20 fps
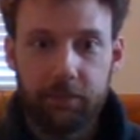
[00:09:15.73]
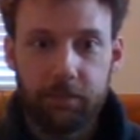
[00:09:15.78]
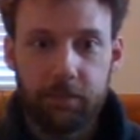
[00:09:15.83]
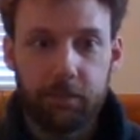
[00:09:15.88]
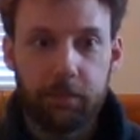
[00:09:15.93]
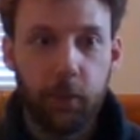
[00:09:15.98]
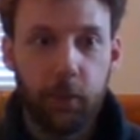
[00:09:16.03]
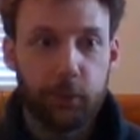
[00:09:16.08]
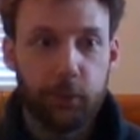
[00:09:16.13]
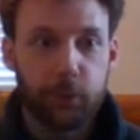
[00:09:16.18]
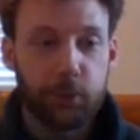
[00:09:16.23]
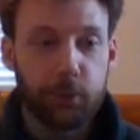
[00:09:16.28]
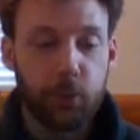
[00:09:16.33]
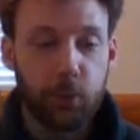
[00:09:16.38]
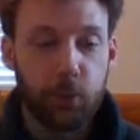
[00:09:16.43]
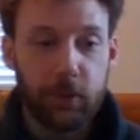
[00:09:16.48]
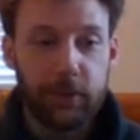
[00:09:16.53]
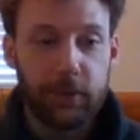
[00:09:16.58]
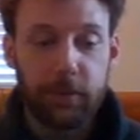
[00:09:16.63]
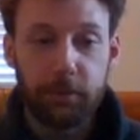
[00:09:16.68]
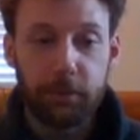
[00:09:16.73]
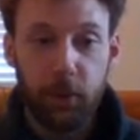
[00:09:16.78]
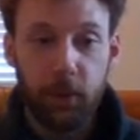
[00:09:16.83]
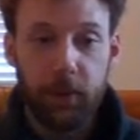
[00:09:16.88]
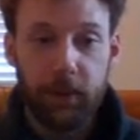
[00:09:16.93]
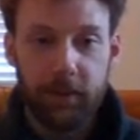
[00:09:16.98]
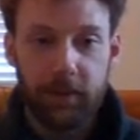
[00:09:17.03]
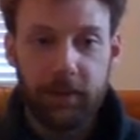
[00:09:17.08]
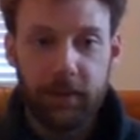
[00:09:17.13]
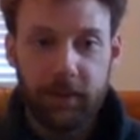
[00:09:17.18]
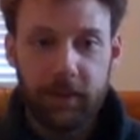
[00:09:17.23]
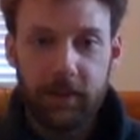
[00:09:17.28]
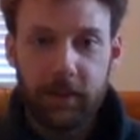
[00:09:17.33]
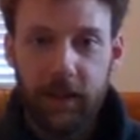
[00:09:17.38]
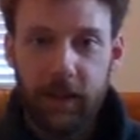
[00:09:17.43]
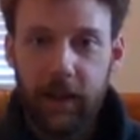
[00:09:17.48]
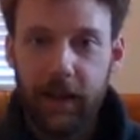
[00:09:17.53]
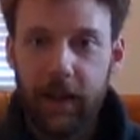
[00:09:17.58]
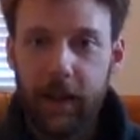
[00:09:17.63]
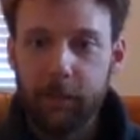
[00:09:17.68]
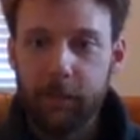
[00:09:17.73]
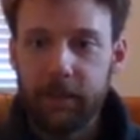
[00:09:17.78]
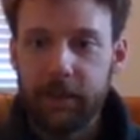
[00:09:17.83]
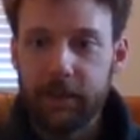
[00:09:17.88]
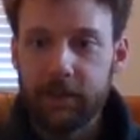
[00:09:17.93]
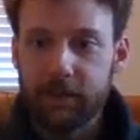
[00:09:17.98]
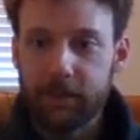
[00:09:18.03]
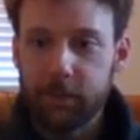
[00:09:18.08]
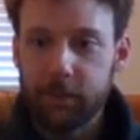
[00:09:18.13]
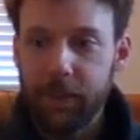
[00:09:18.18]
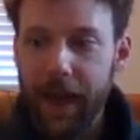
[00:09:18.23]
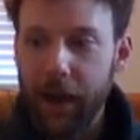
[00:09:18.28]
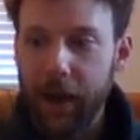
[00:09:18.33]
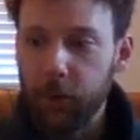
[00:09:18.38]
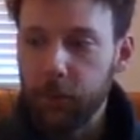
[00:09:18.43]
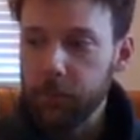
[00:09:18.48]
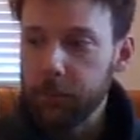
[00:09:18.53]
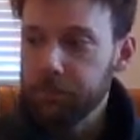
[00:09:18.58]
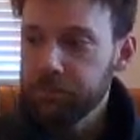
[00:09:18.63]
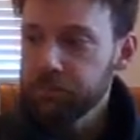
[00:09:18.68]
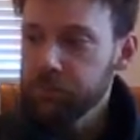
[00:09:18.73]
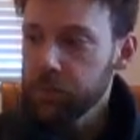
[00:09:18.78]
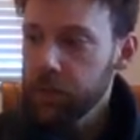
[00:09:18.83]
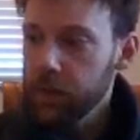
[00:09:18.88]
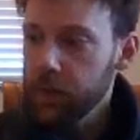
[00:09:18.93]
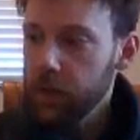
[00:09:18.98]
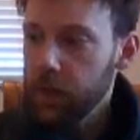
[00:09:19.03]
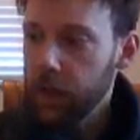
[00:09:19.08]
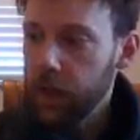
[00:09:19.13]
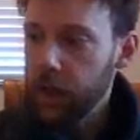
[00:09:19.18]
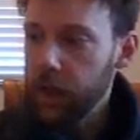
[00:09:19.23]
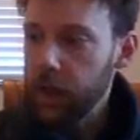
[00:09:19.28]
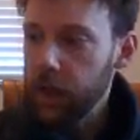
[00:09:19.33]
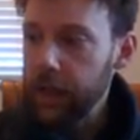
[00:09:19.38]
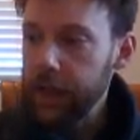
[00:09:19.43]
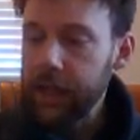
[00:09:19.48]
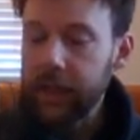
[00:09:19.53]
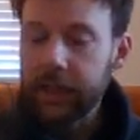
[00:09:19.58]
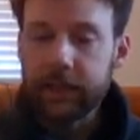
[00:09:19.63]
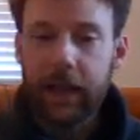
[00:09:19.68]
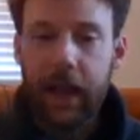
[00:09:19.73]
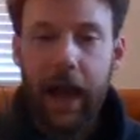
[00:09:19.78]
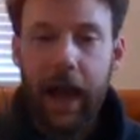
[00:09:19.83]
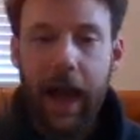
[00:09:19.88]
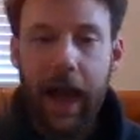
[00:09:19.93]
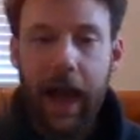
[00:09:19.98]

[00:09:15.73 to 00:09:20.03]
most recent book is about. And